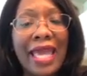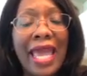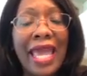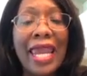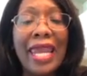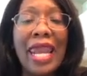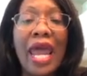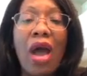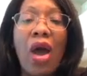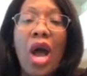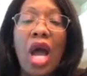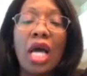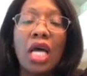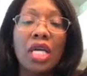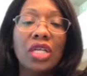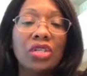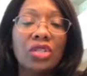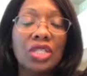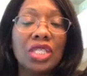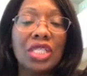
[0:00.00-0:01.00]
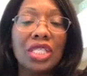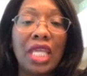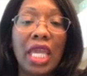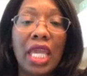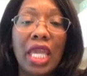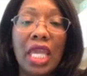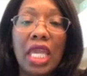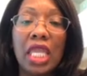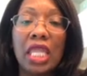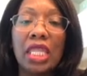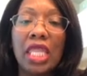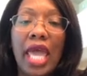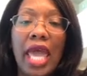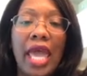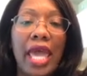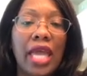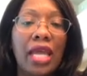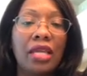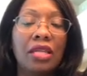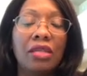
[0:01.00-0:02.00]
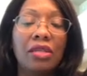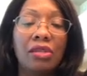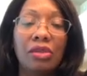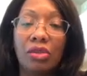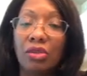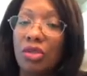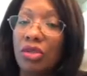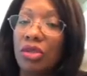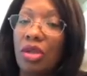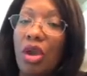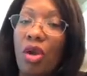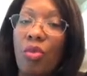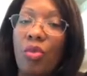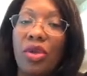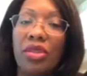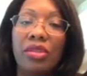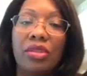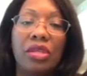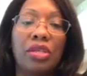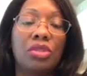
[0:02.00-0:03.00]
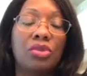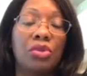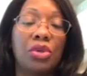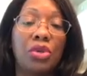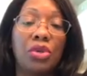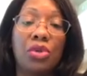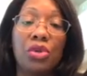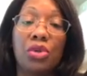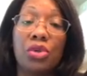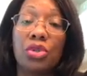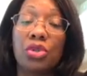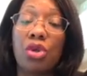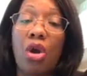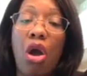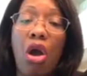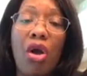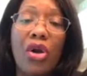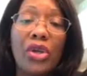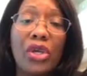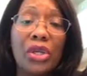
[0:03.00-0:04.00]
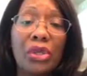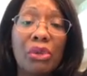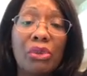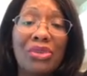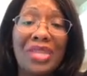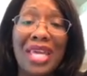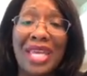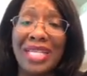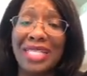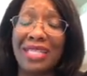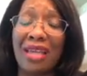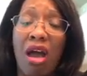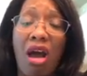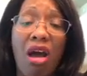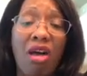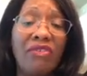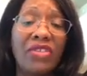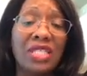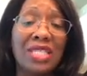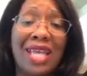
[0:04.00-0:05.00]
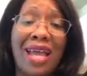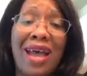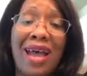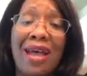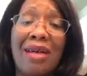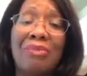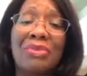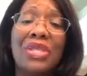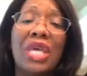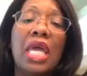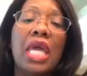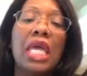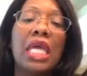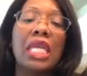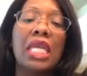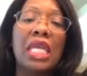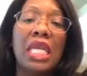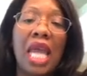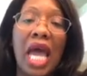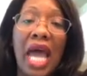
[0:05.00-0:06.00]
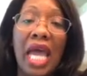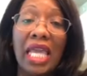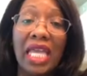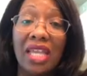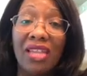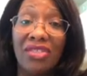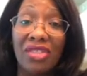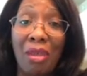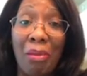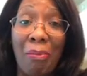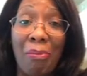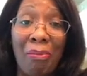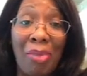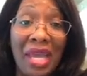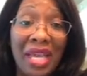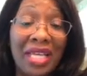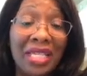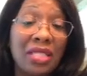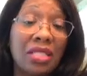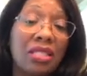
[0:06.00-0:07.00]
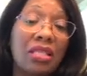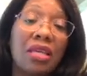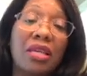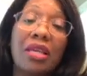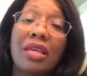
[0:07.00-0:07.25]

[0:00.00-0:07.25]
Now, I understand that, when these recruiters call you, that is oftentimes not in the best